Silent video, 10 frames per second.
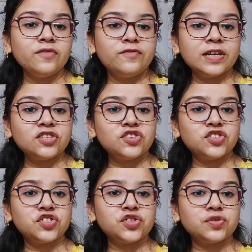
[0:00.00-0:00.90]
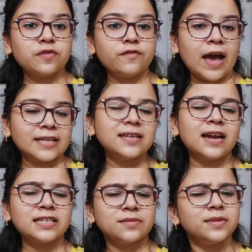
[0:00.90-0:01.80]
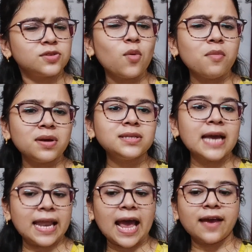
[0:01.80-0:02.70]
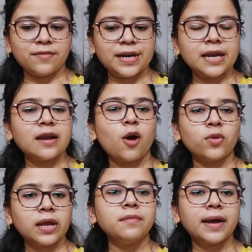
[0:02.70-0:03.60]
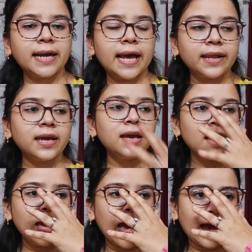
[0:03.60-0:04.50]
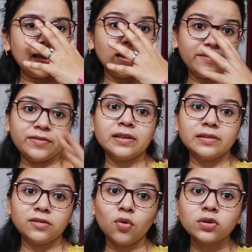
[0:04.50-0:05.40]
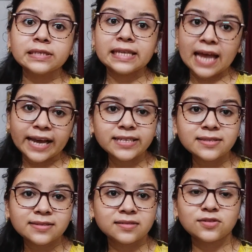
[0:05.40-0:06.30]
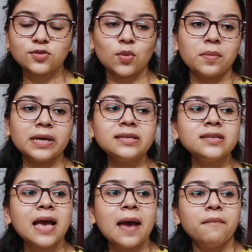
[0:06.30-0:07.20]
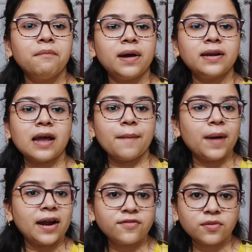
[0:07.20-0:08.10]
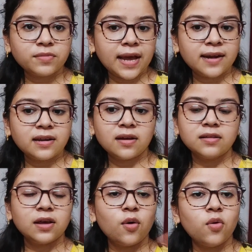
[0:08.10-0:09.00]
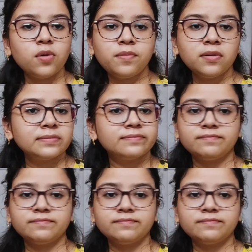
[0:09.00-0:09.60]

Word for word: which fascinates me so much, and I have written down in my diary. I loved those lines so much, but apart from that, the whole book,